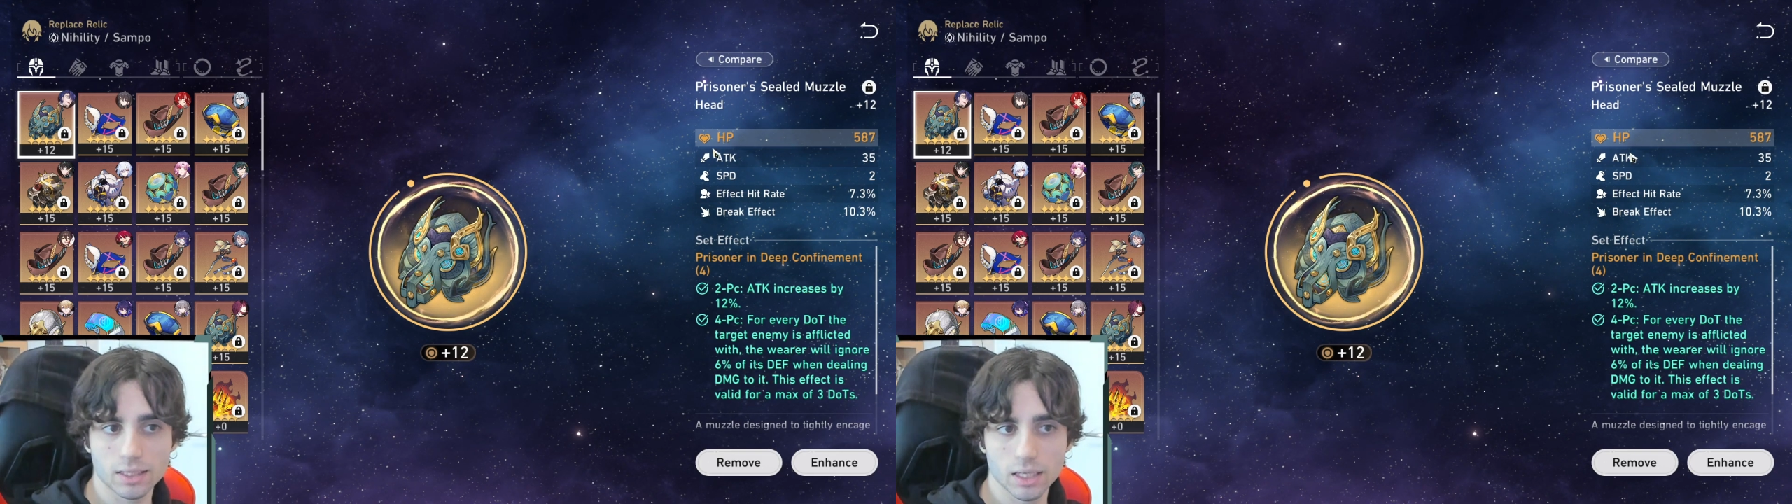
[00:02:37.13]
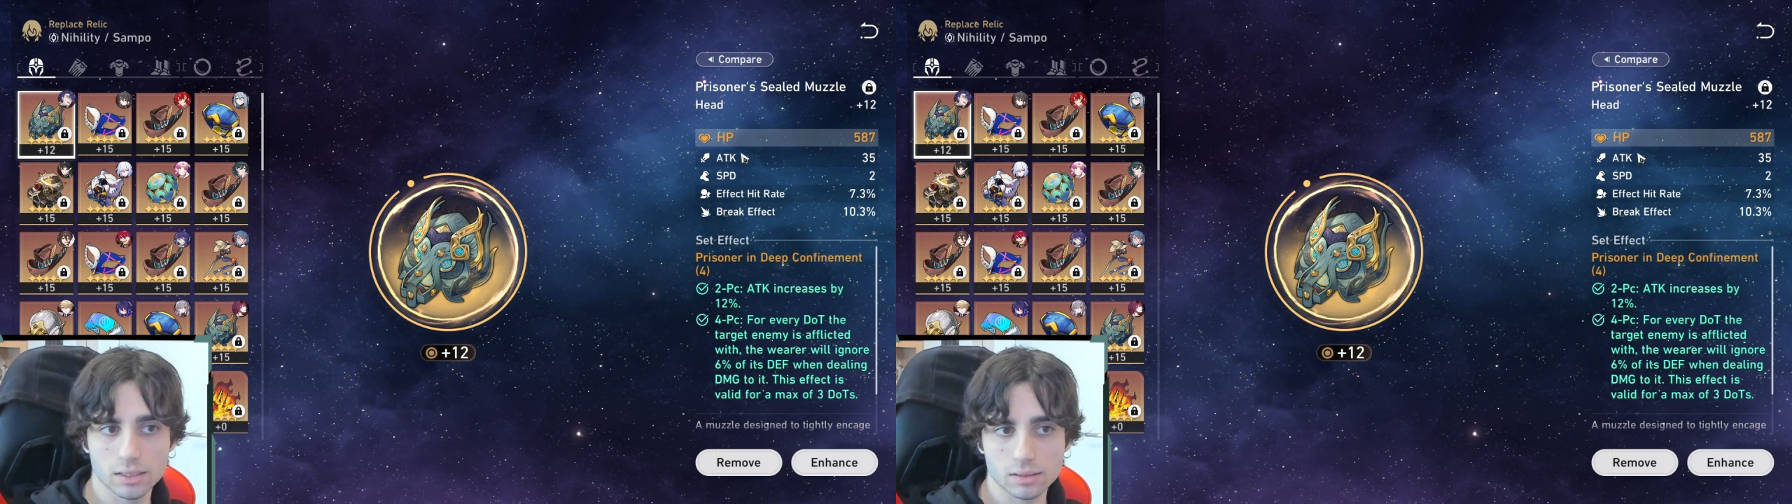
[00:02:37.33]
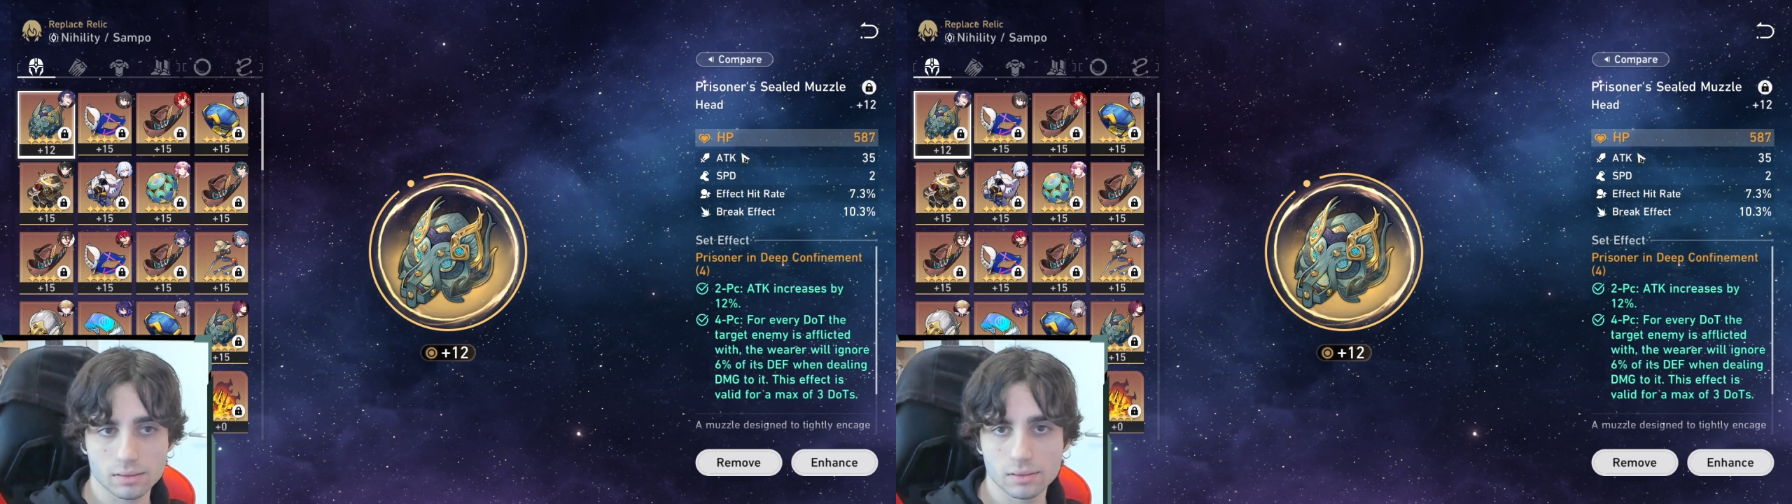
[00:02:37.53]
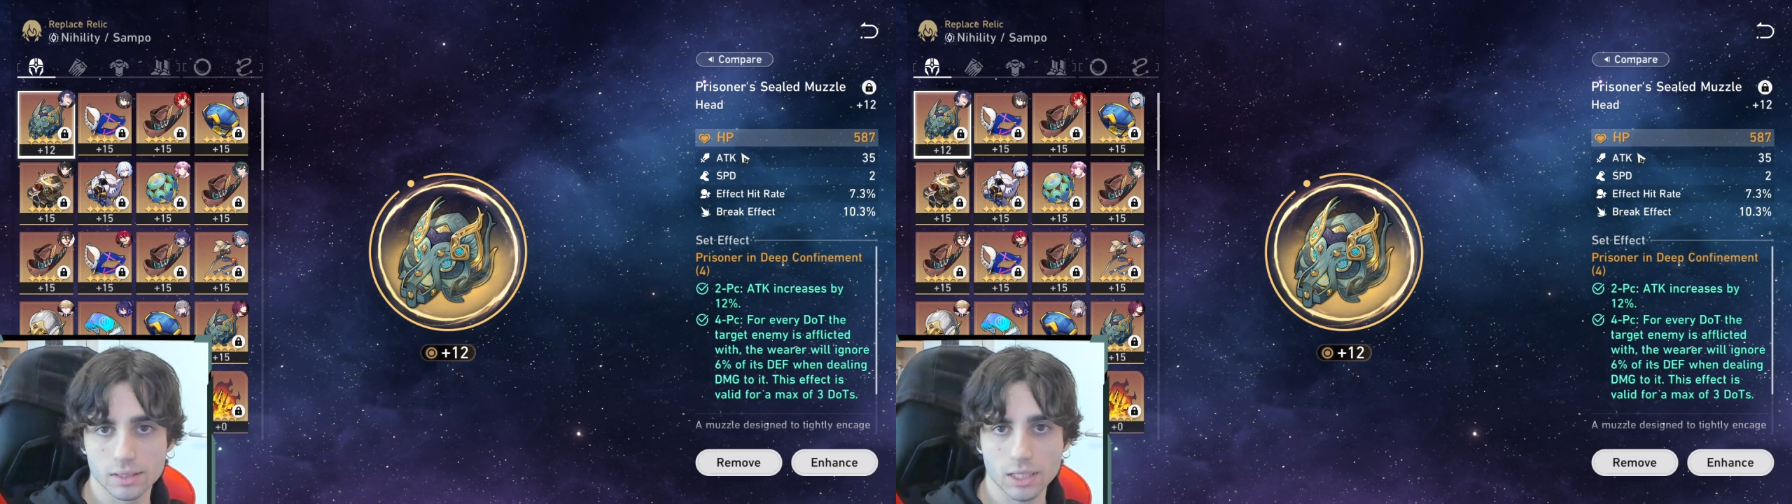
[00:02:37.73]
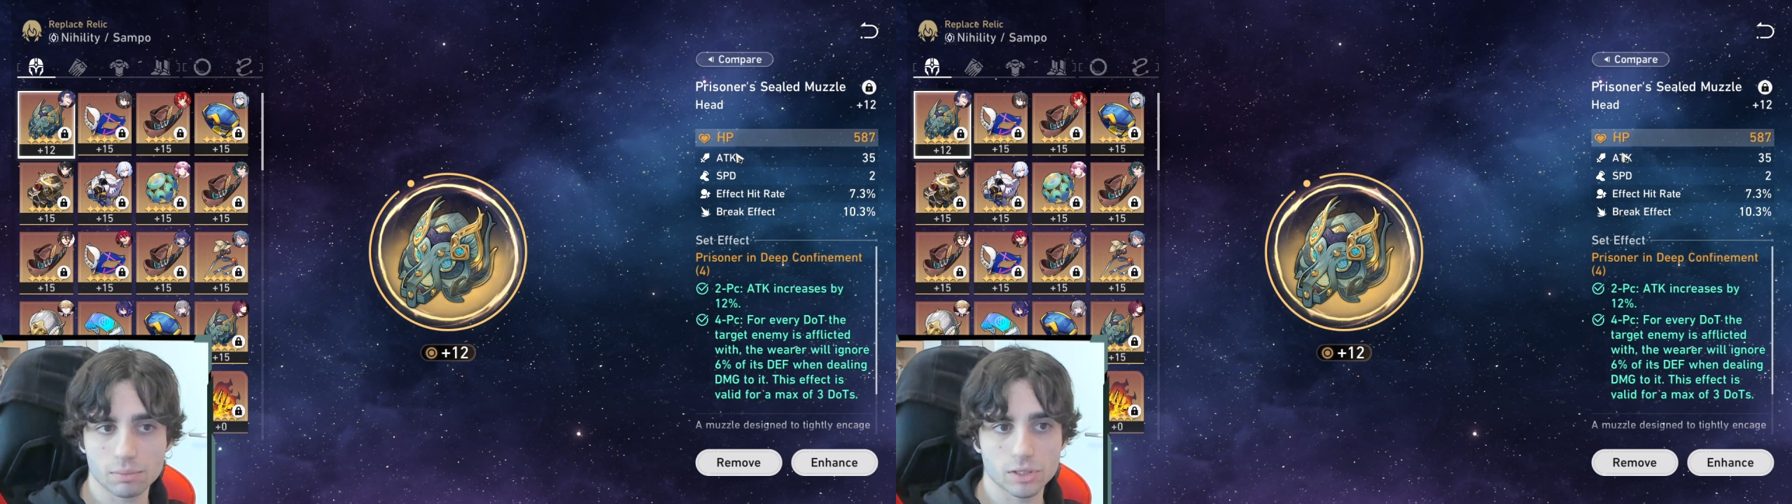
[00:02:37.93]
get
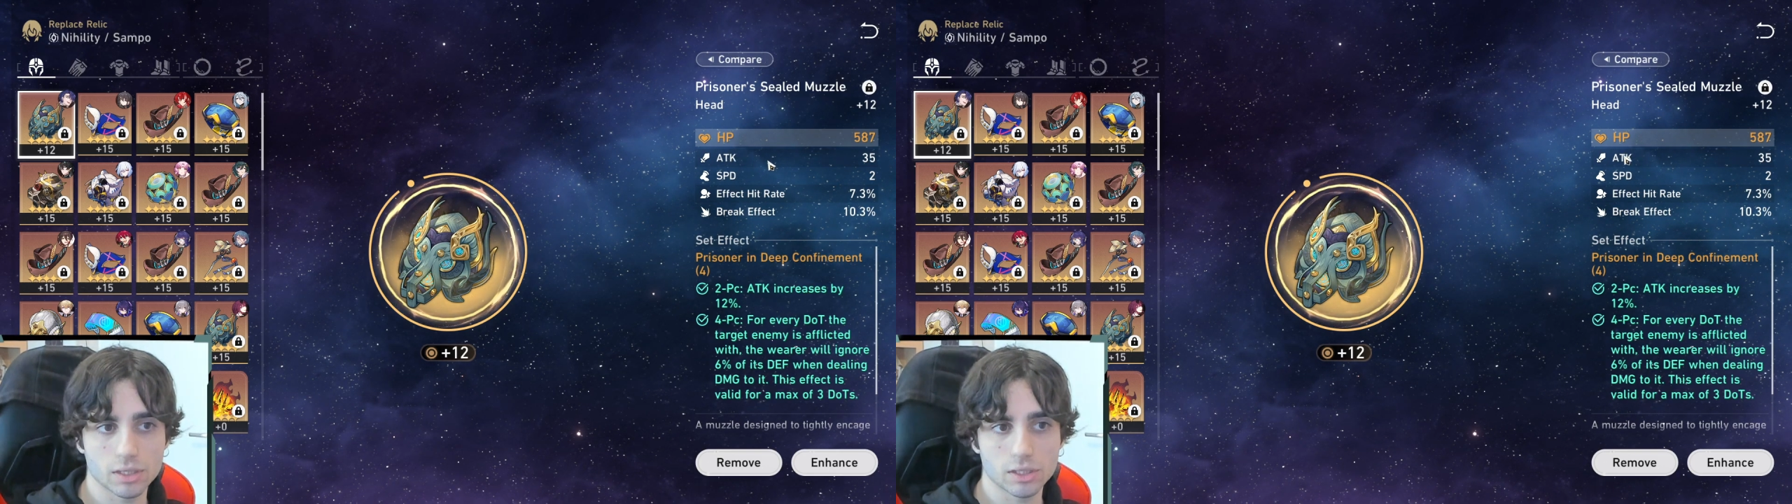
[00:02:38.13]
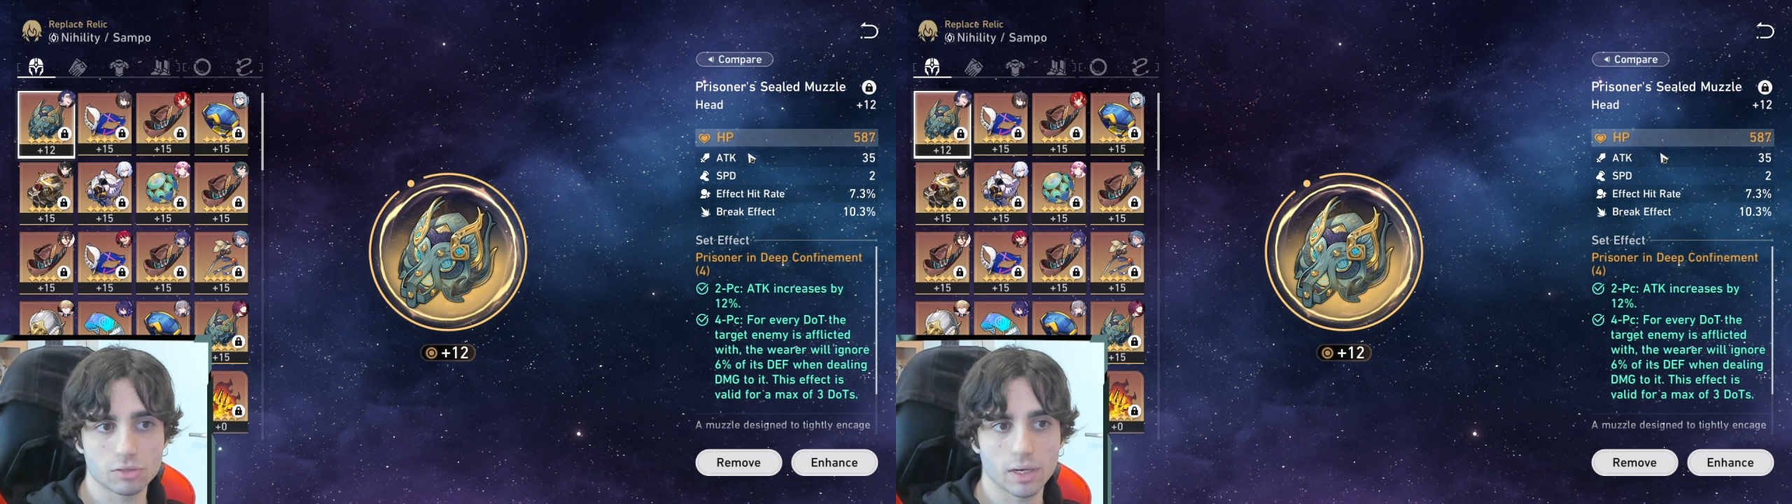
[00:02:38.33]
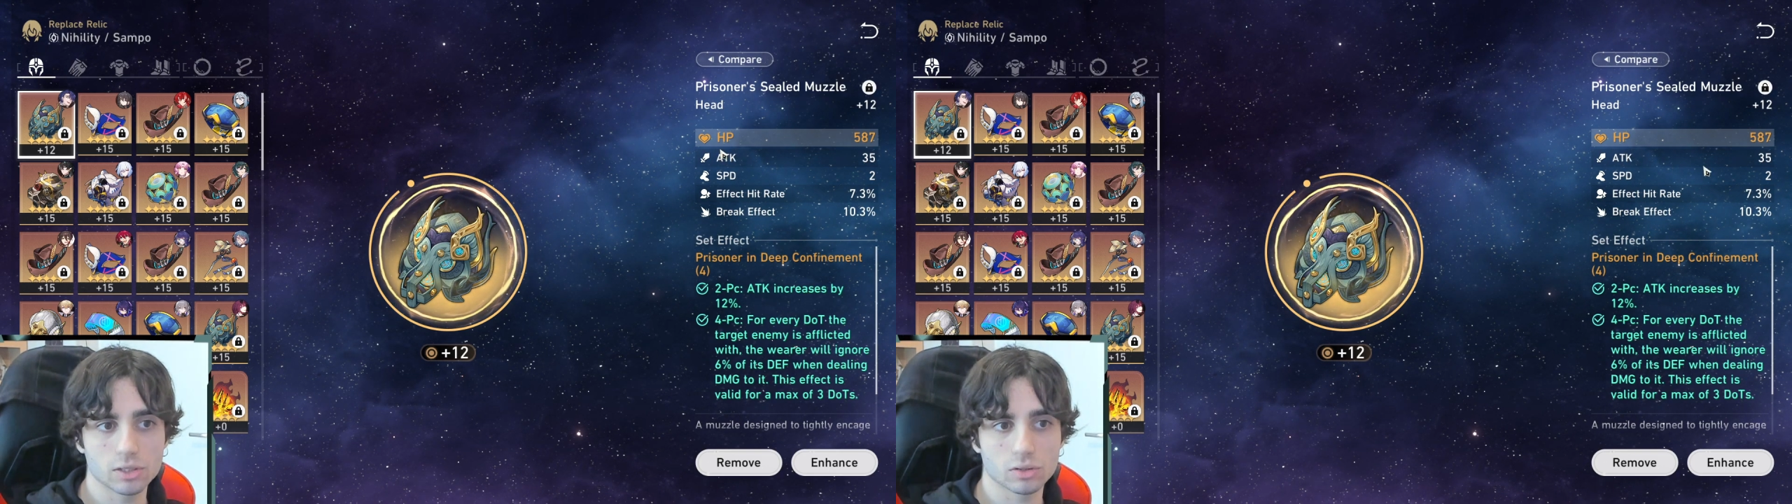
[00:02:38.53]
attack percentage, right?